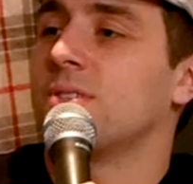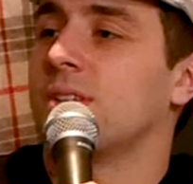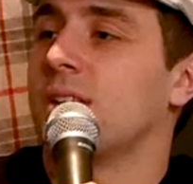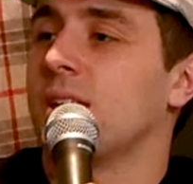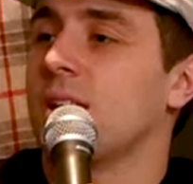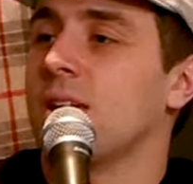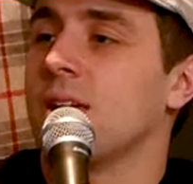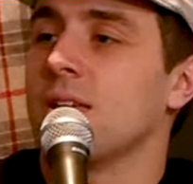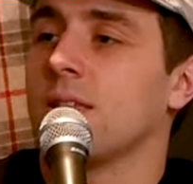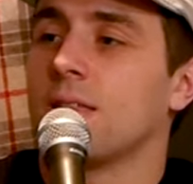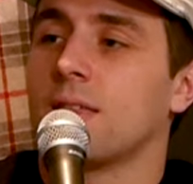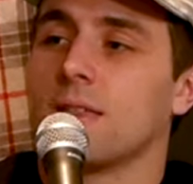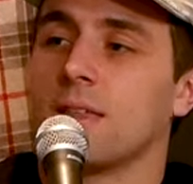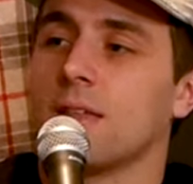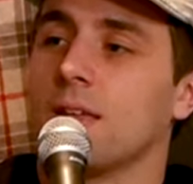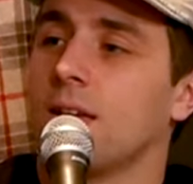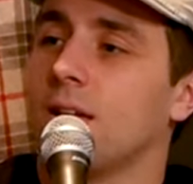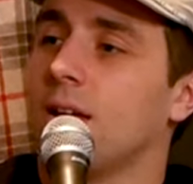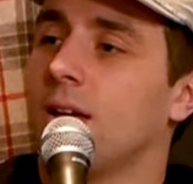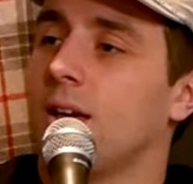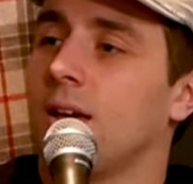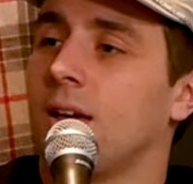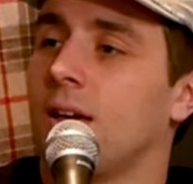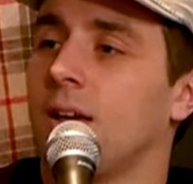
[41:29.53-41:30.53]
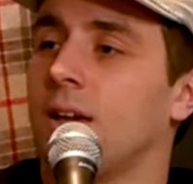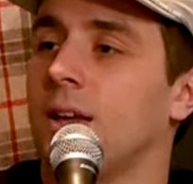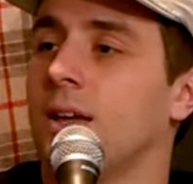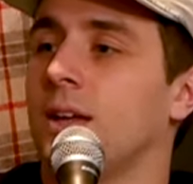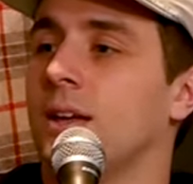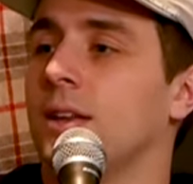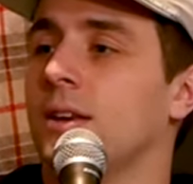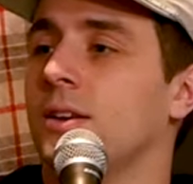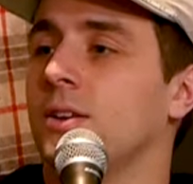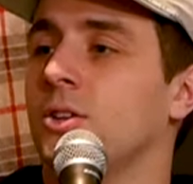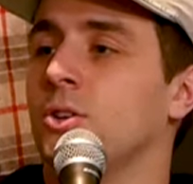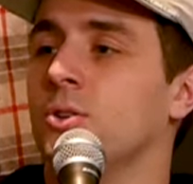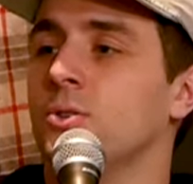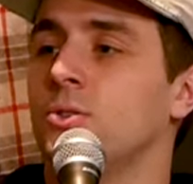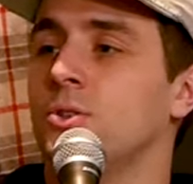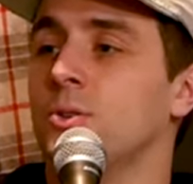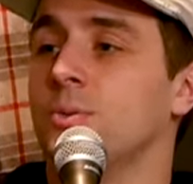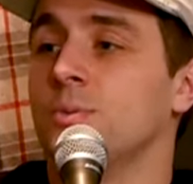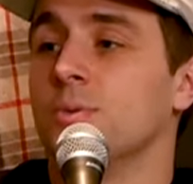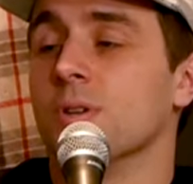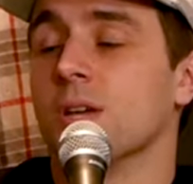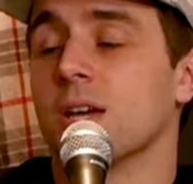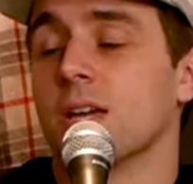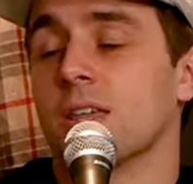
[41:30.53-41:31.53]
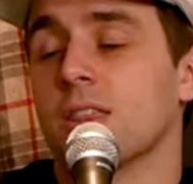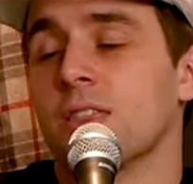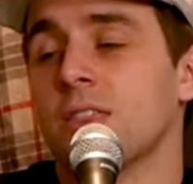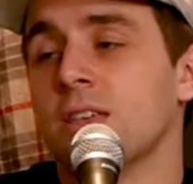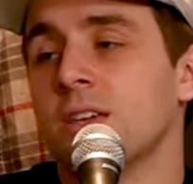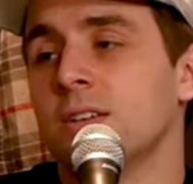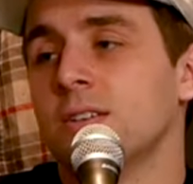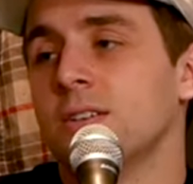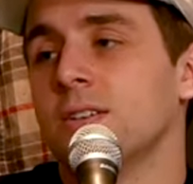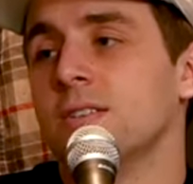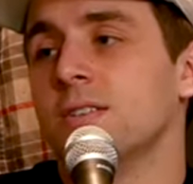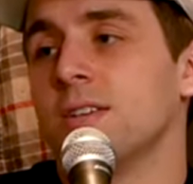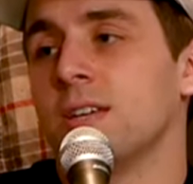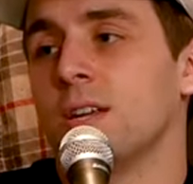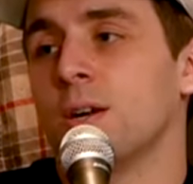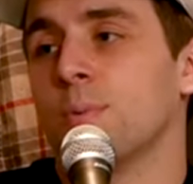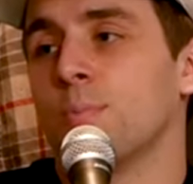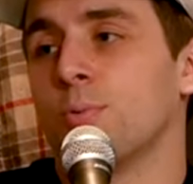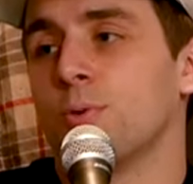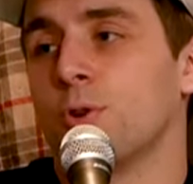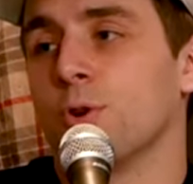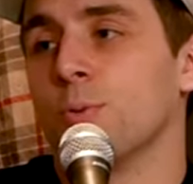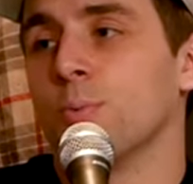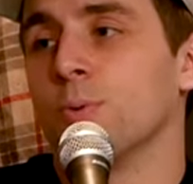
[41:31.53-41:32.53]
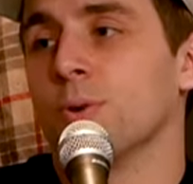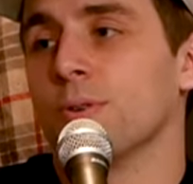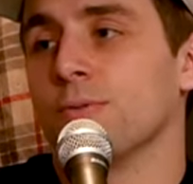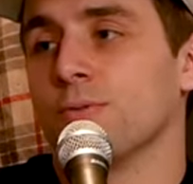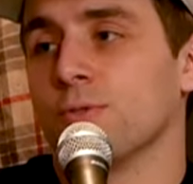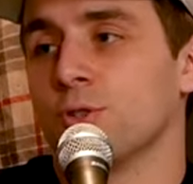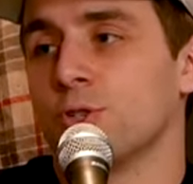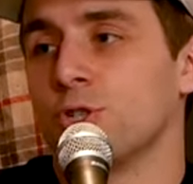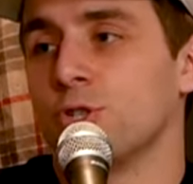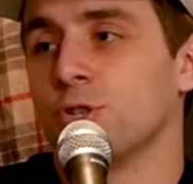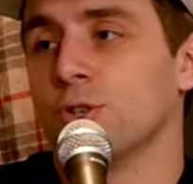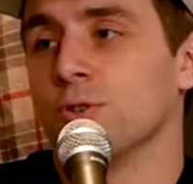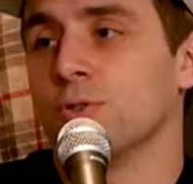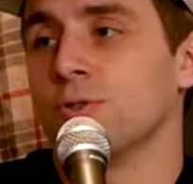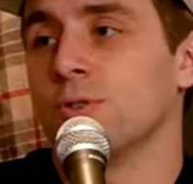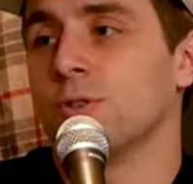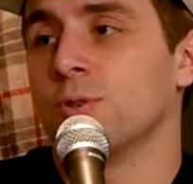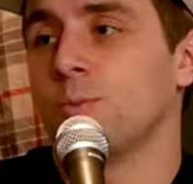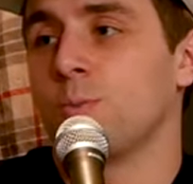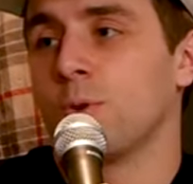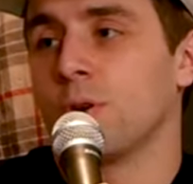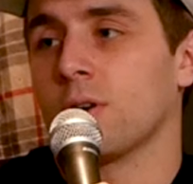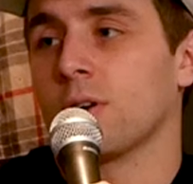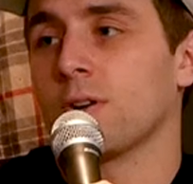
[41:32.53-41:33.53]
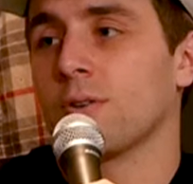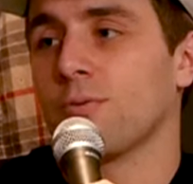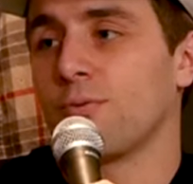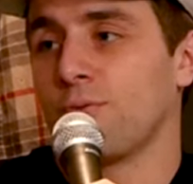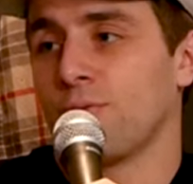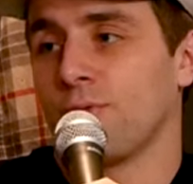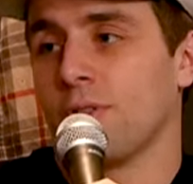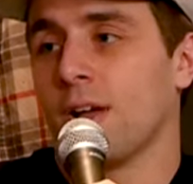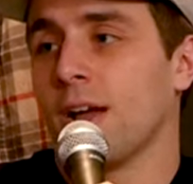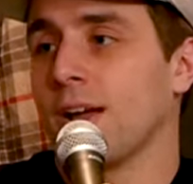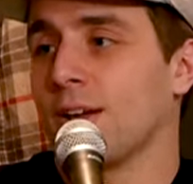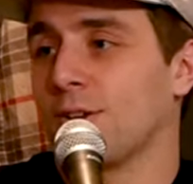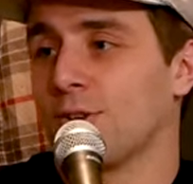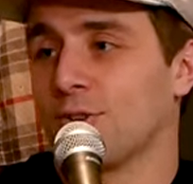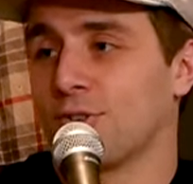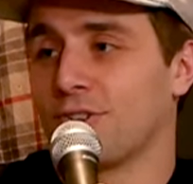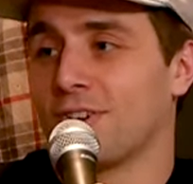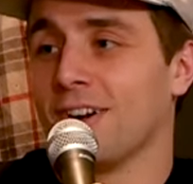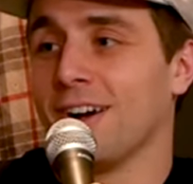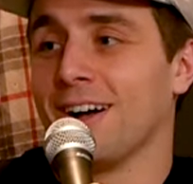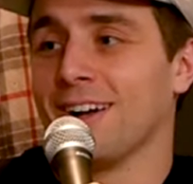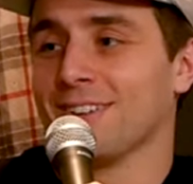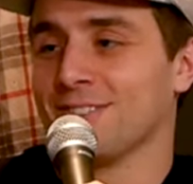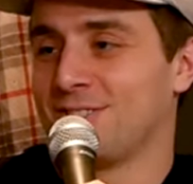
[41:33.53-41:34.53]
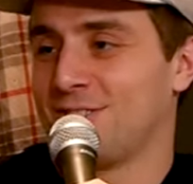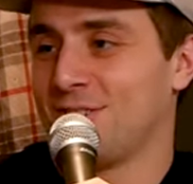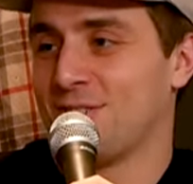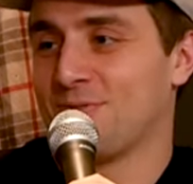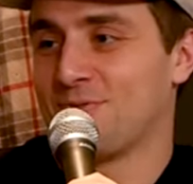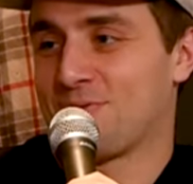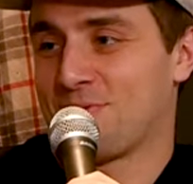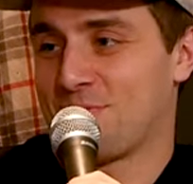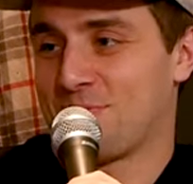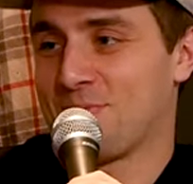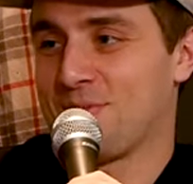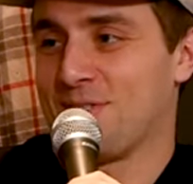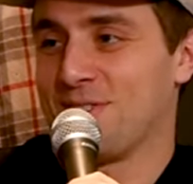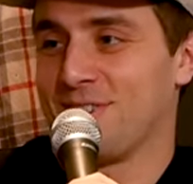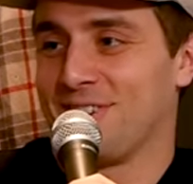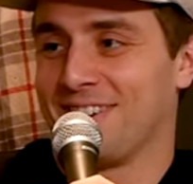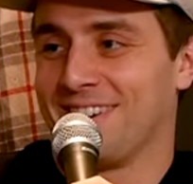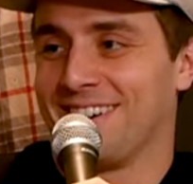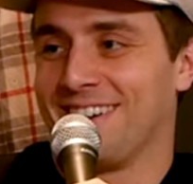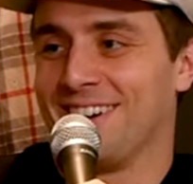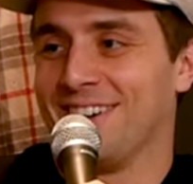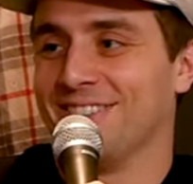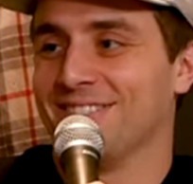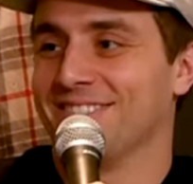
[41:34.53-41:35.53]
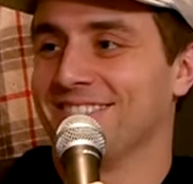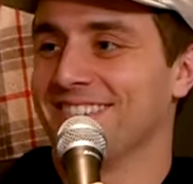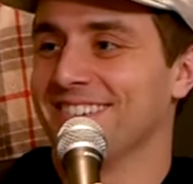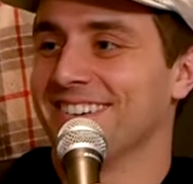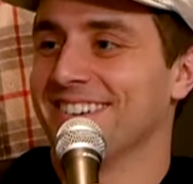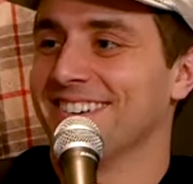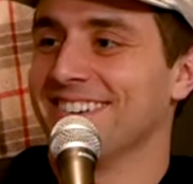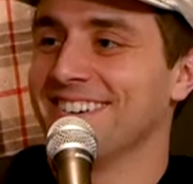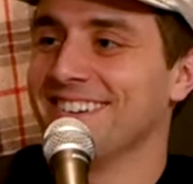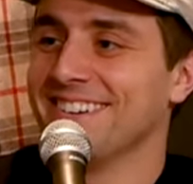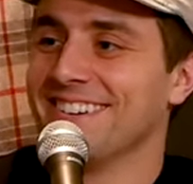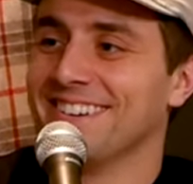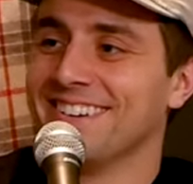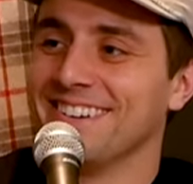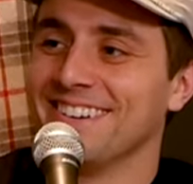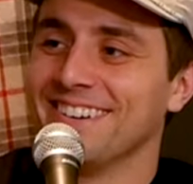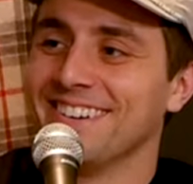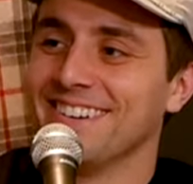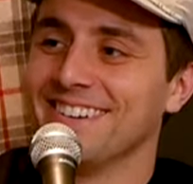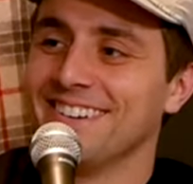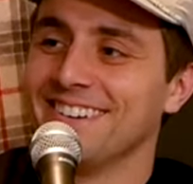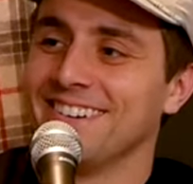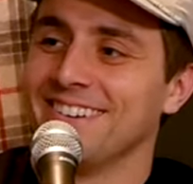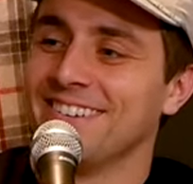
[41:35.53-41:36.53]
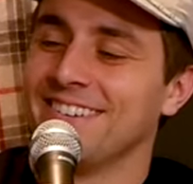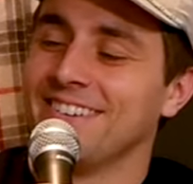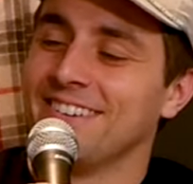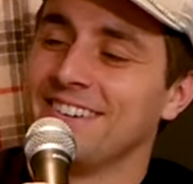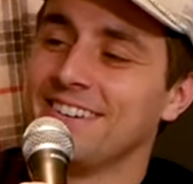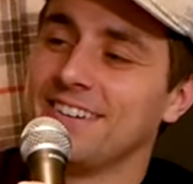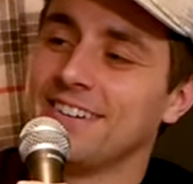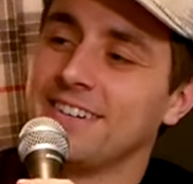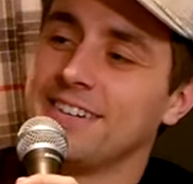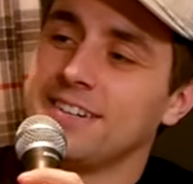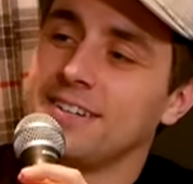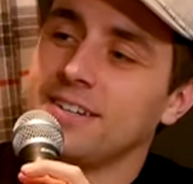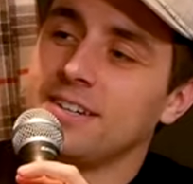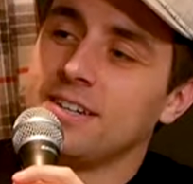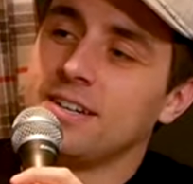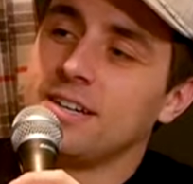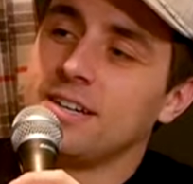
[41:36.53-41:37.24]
teeth. And YouTube's like, this is inappropriate for children. We are going to flag your content from here on out. Yeah. That's